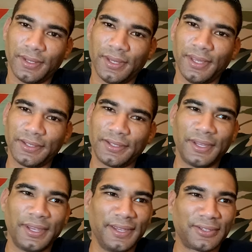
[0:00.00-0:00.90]

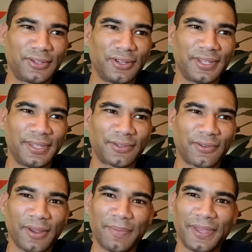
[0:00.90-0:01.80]
He's good. He's
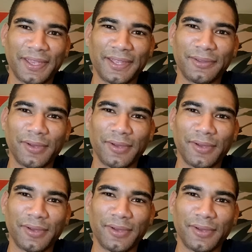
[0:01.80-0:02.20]
crappy. He can do